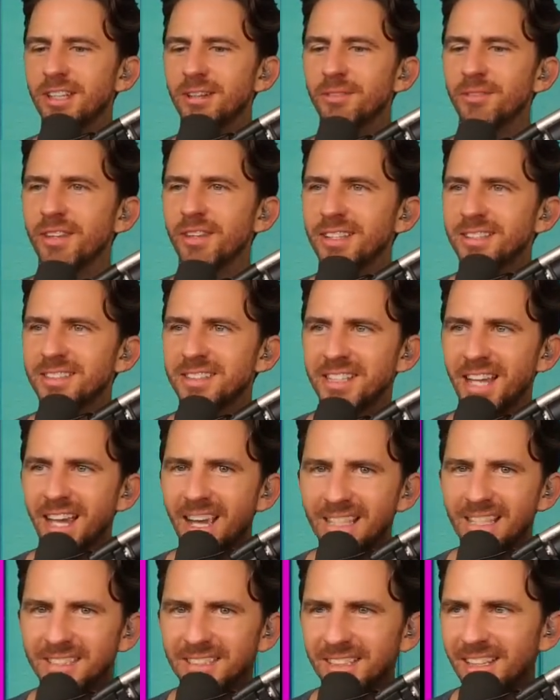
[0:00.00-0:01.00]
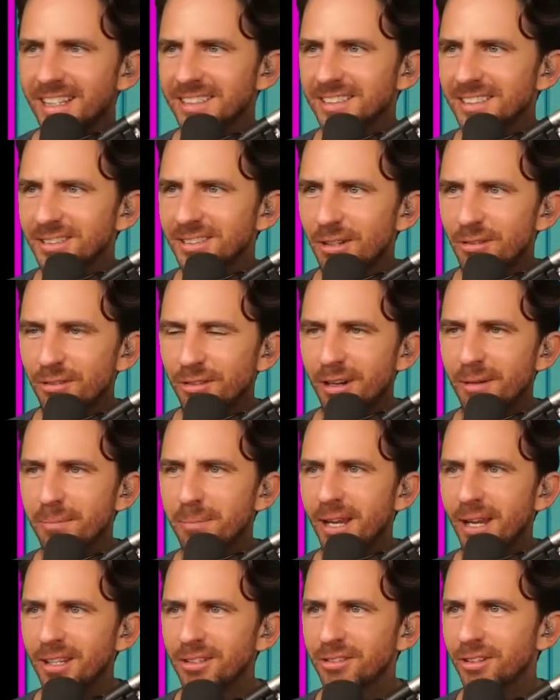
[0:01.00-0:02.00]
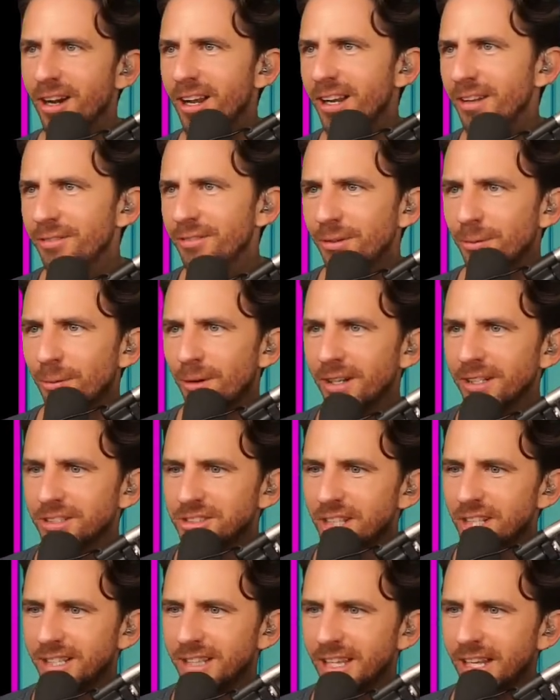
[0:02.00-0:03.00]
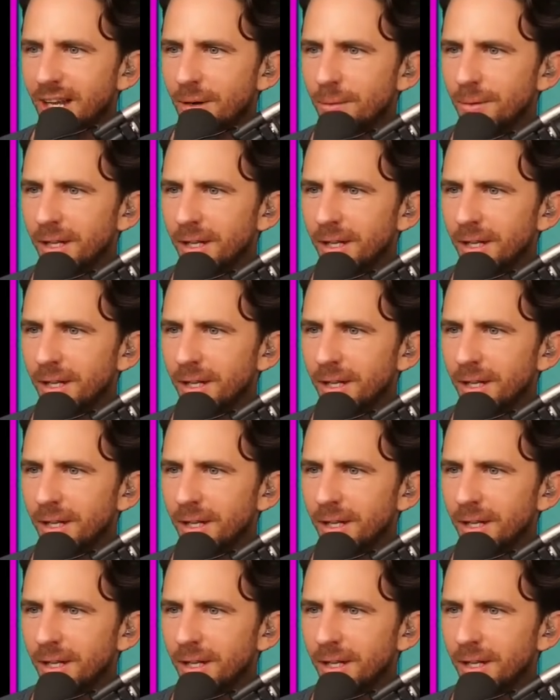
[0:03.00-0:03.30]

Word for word: of these dance lessons over on Patreon if you want to check that out.